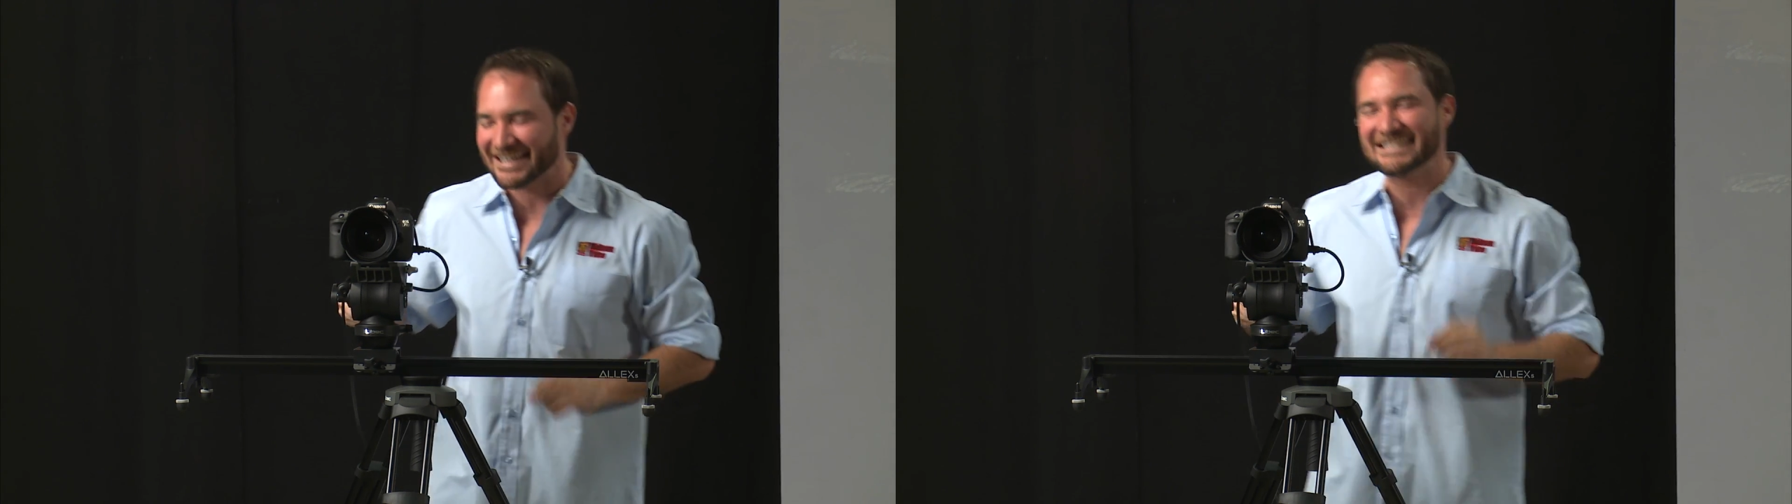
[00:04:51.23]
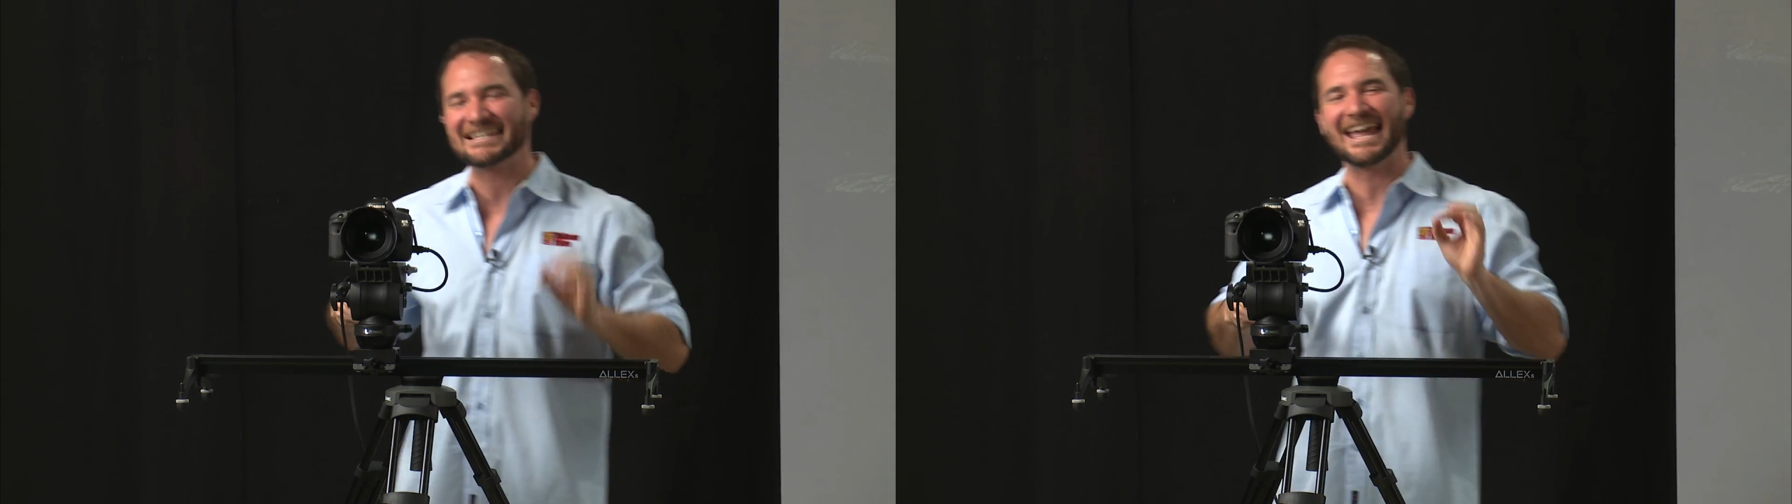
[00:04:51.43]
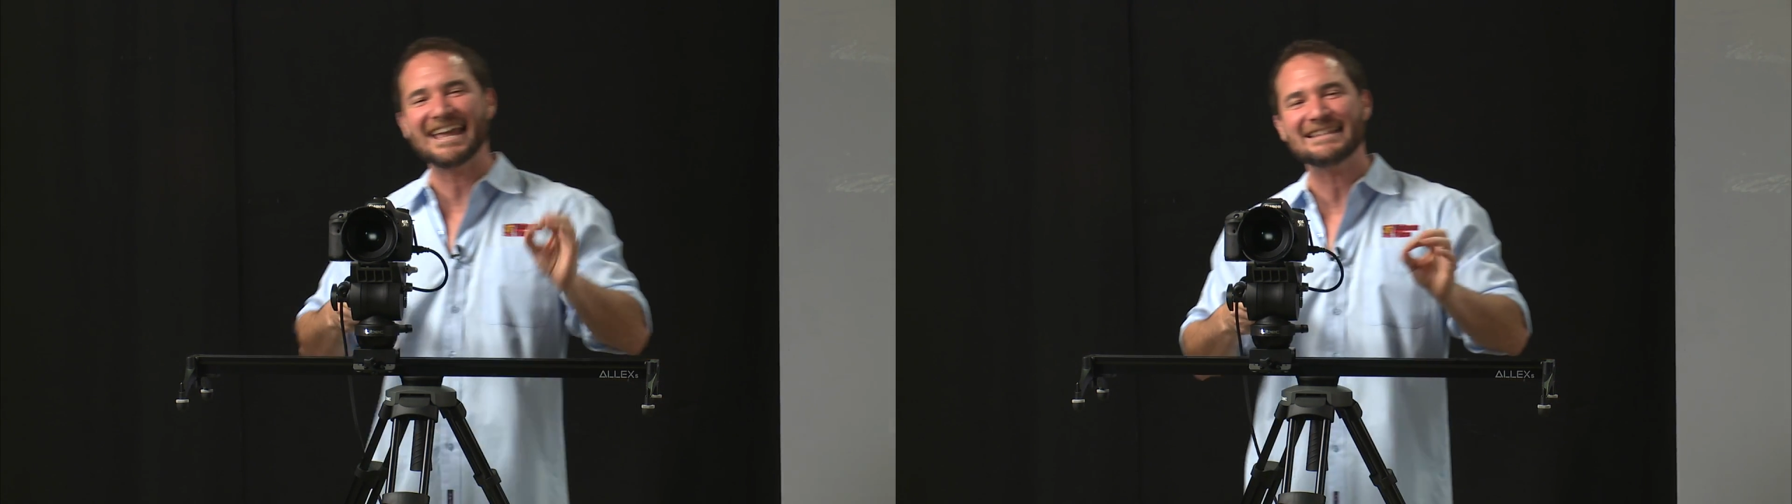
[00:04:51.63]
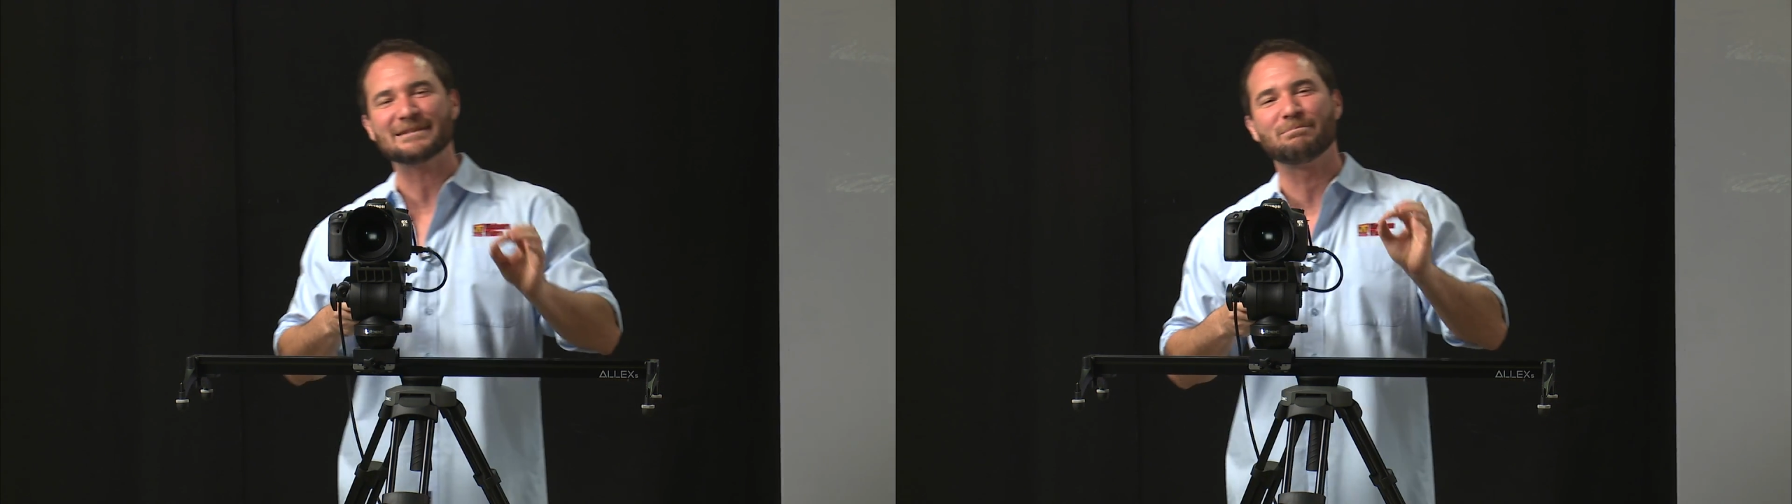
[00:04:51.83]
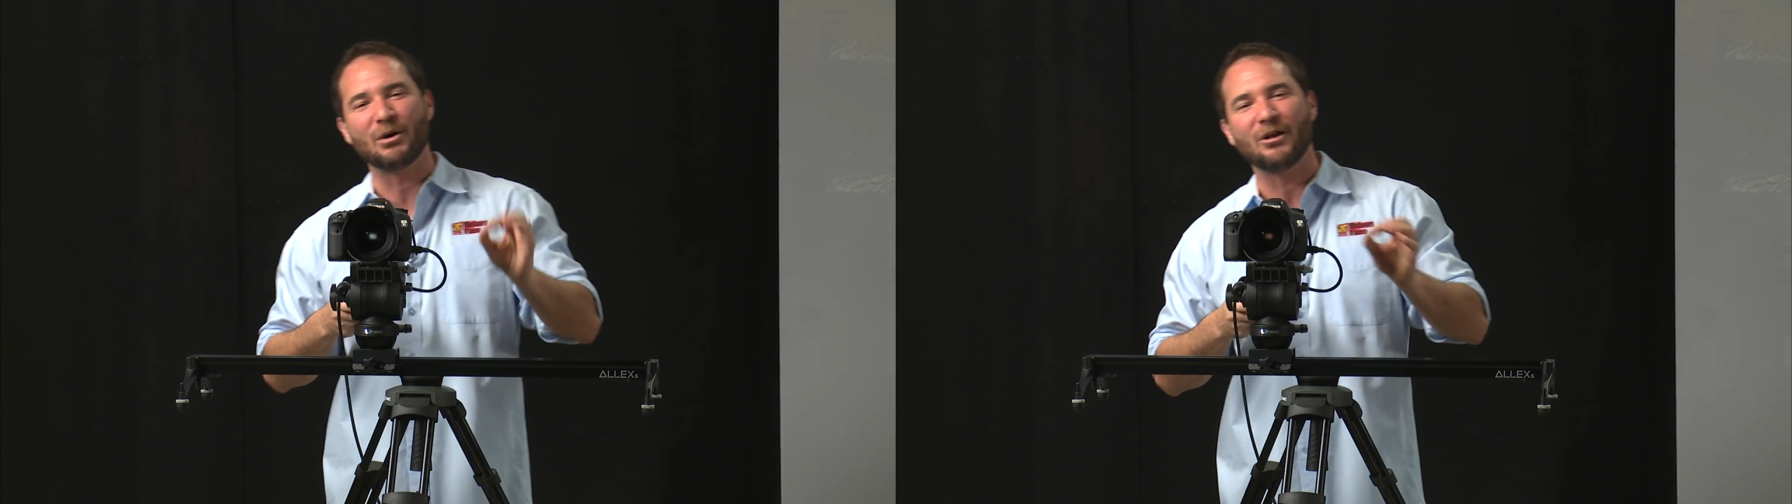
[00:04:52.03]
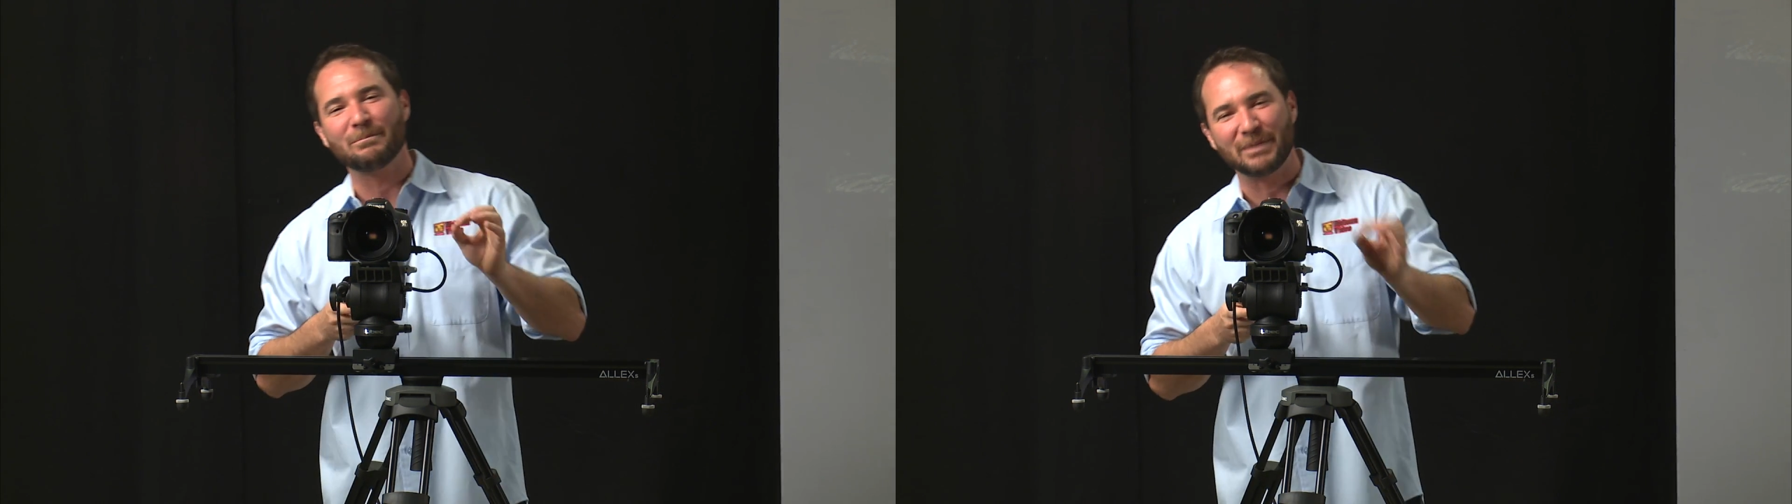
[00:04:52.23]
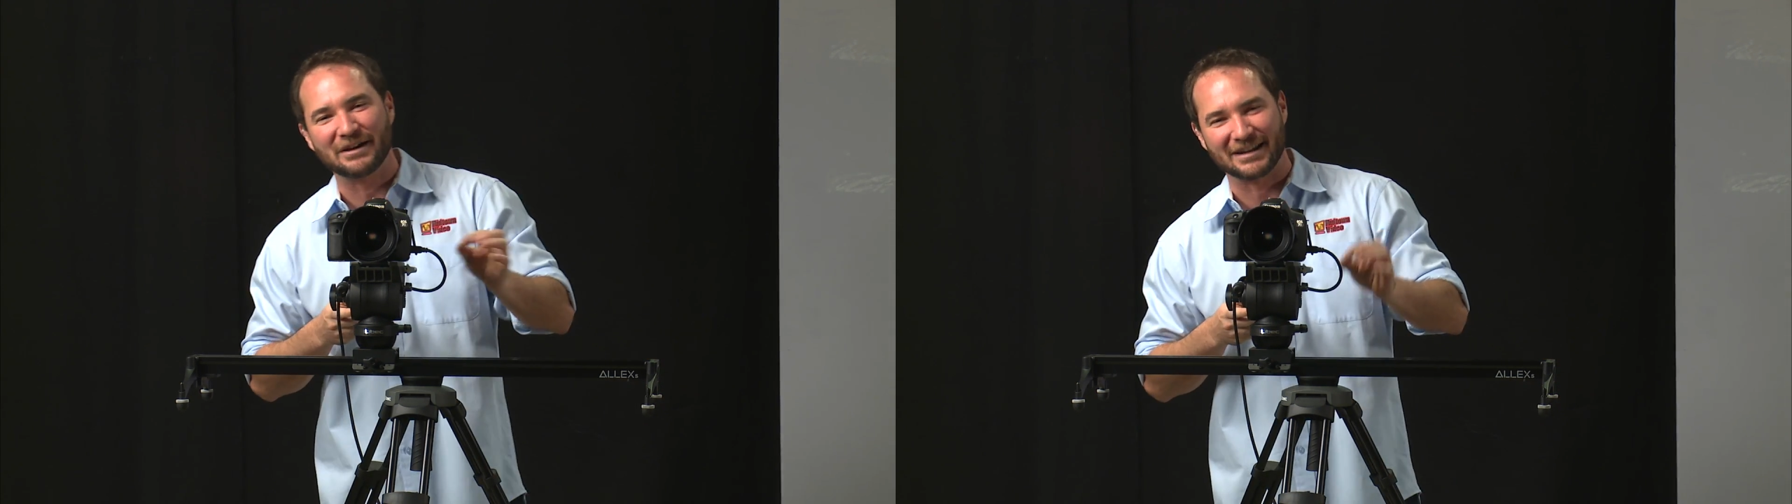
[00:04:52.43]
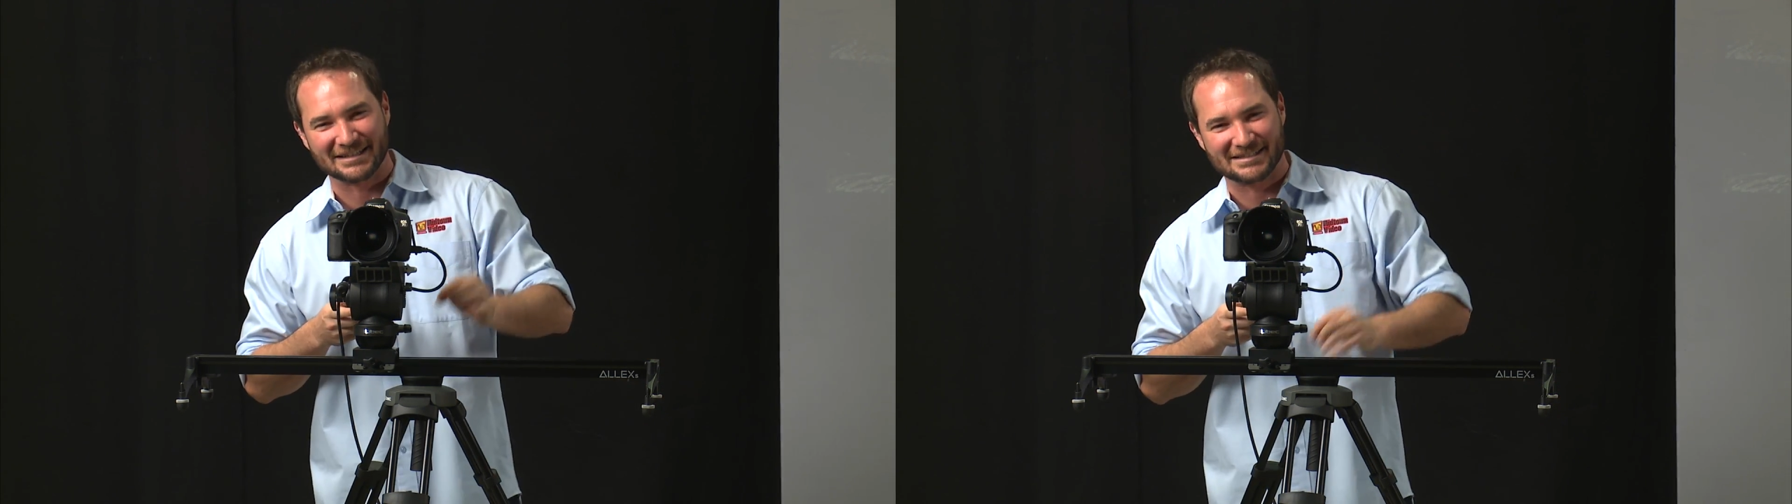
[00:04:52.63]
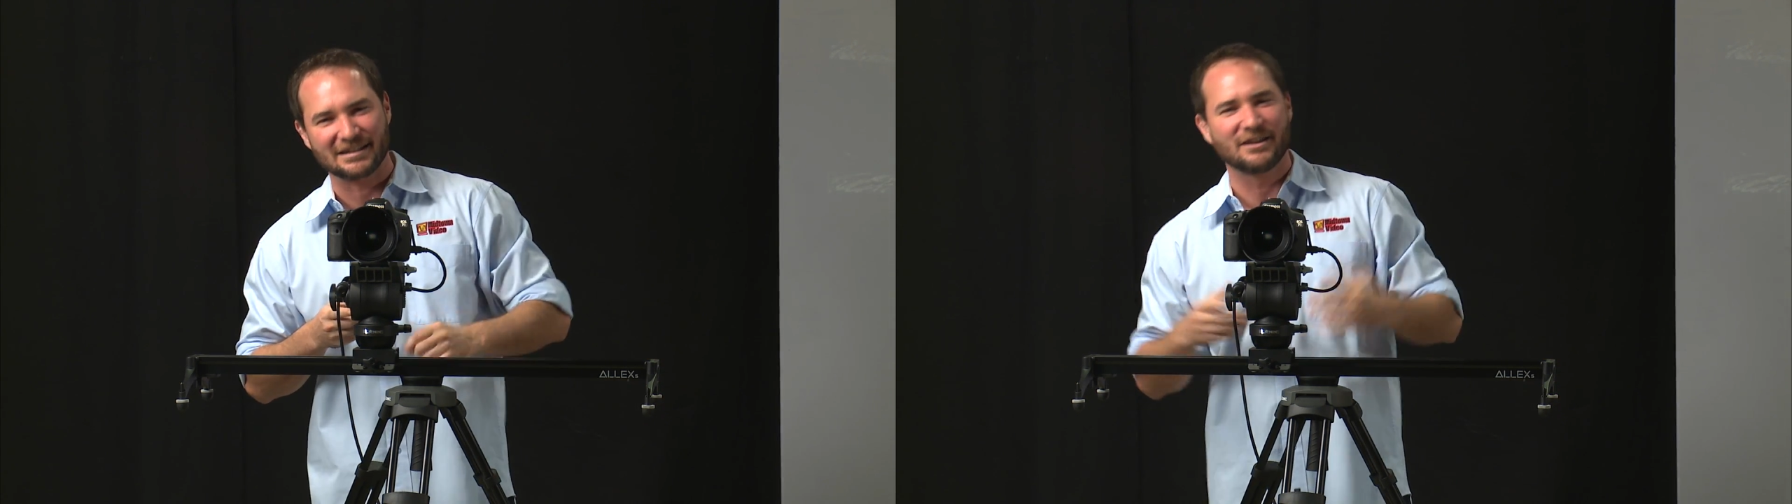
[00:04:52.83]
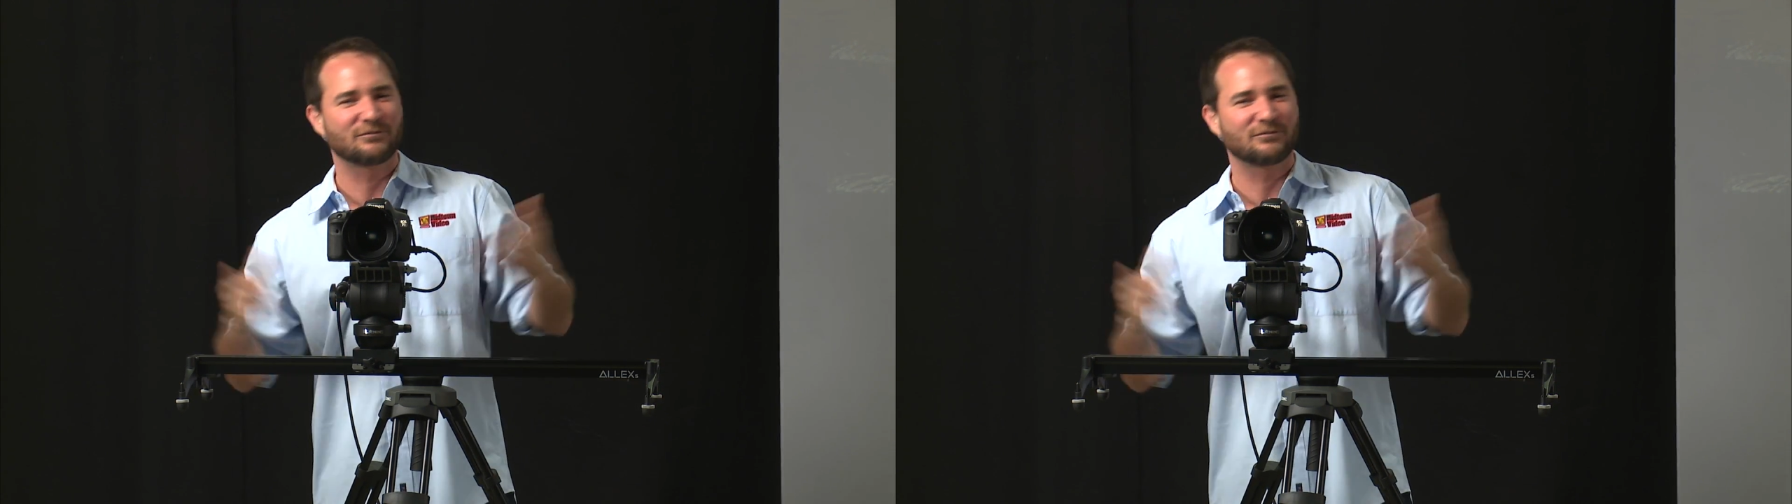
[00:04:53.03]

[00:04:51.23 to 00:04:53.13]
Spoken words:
It's 8 ball bearings.